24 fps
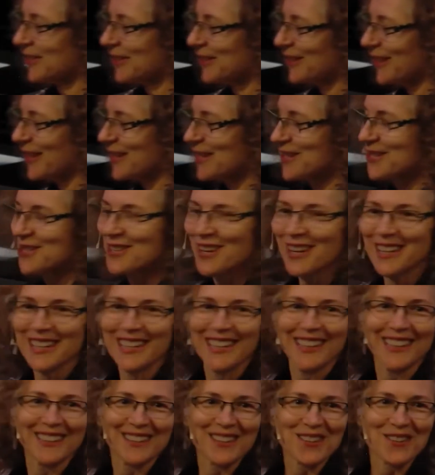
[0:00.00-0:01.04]
light
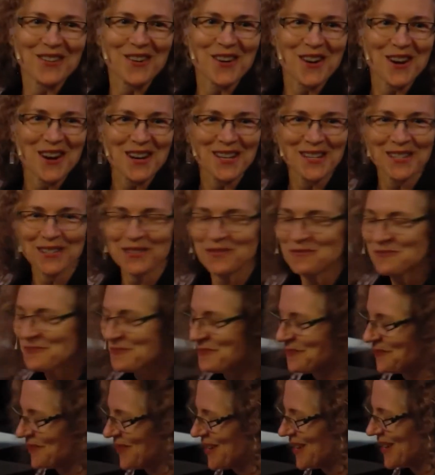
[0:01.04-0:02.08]
shining in their eyes.
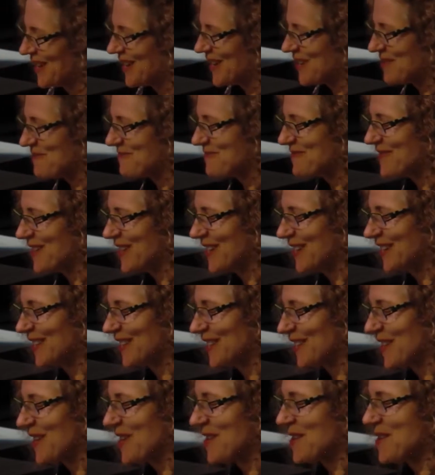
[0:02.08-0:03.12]

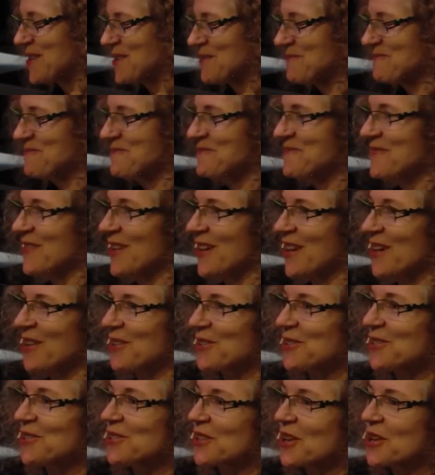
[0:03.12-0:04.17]
But I'll
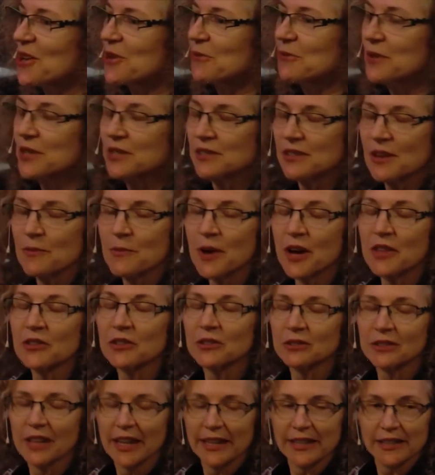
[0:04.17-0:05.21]
start with some
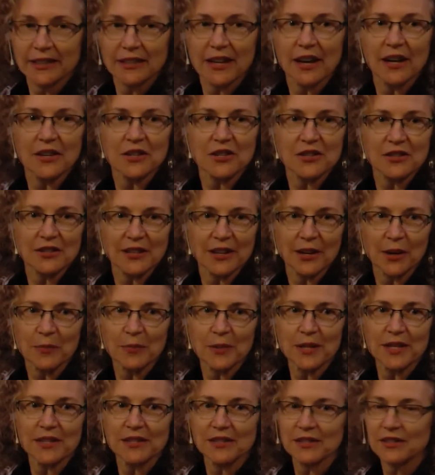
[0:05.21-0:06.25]
other light touch
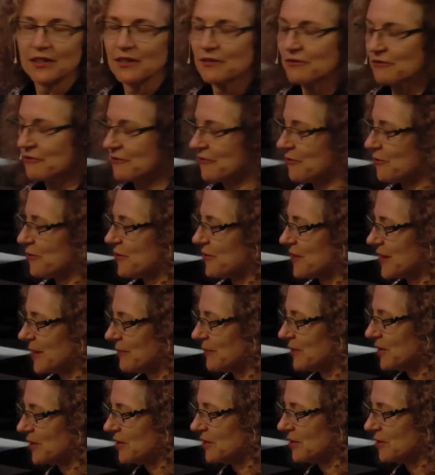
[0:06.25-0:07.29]
therapies for
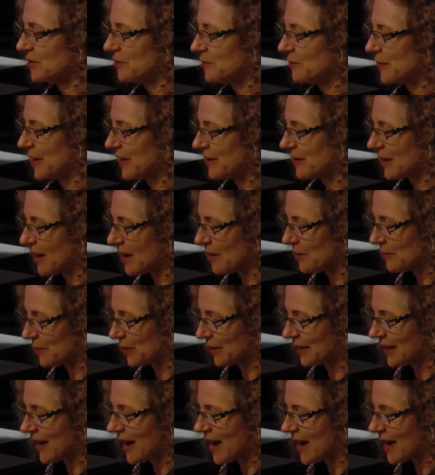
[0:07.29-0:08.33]
them to become
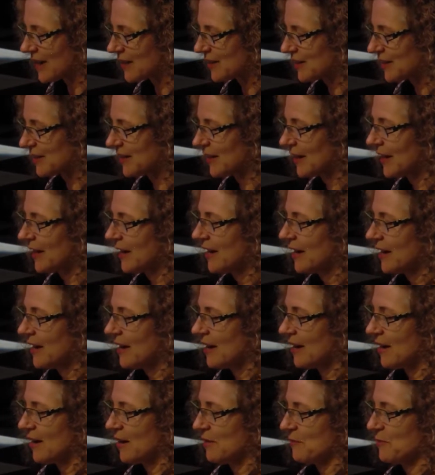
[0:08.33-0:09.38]
relaxed
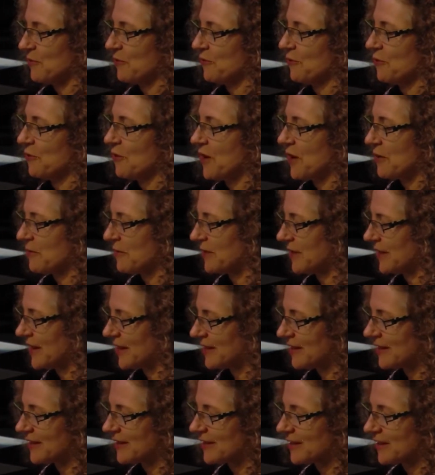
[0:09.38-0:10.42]
before I would
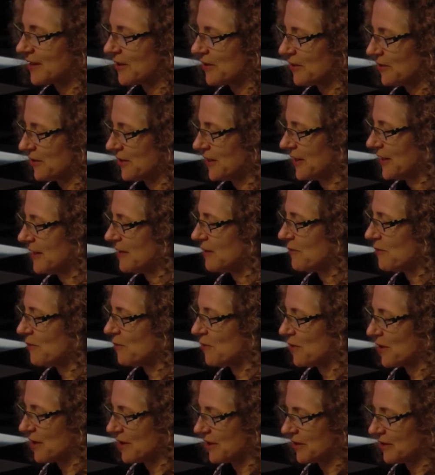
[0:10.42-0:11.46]
necessarily
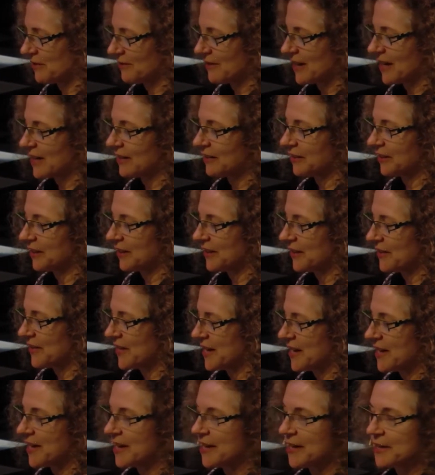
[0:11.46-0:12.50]
work directly on the
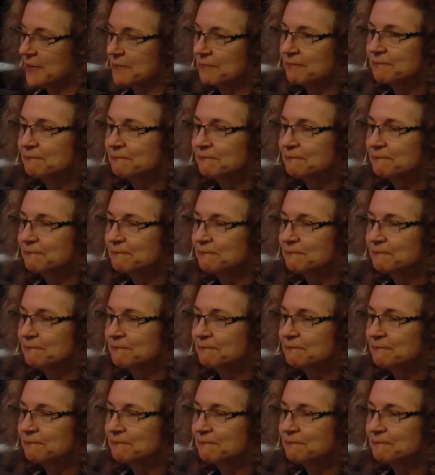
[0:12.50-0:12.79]
head.